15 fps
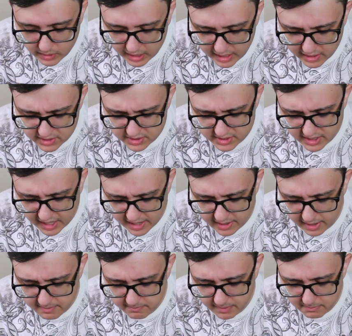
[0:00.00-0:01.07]
honestly,
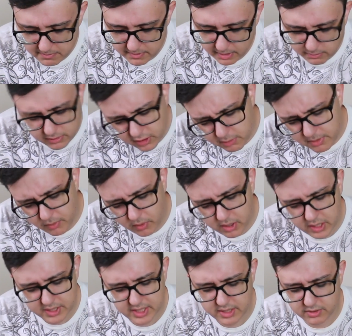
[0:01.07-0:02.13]
I'm a little bit
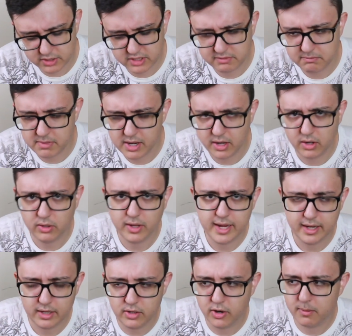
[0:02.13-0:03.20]
worried because I don't smell
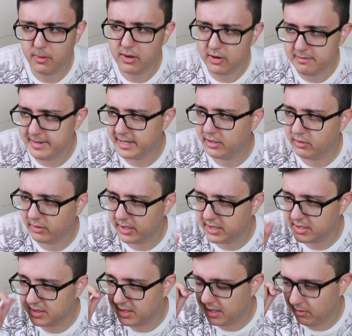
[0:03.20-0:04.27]
normally when I make
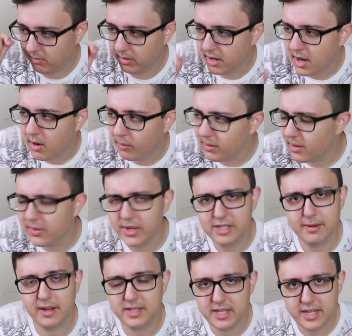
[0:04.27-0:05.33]
green tea. One of the things
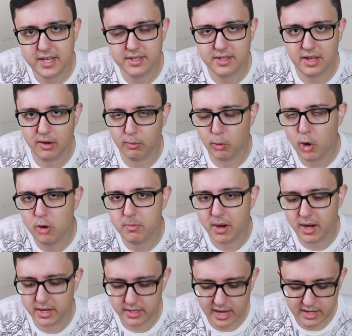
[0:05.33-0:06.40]
about tea is the
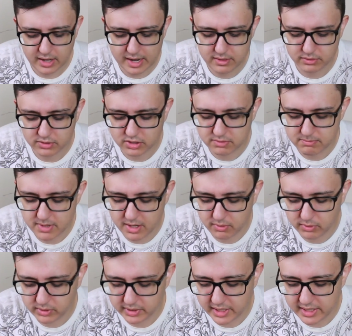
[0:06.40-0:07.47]
aroma, and I don't smell
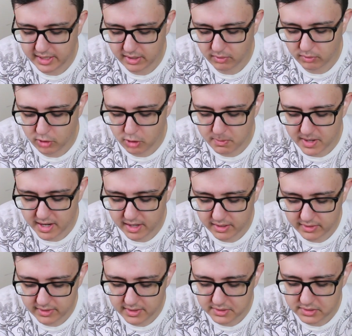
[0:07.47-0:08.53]
really any aroma out
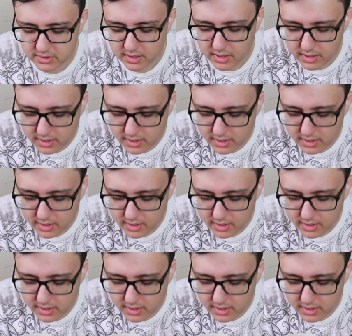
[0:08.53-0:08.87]
of this.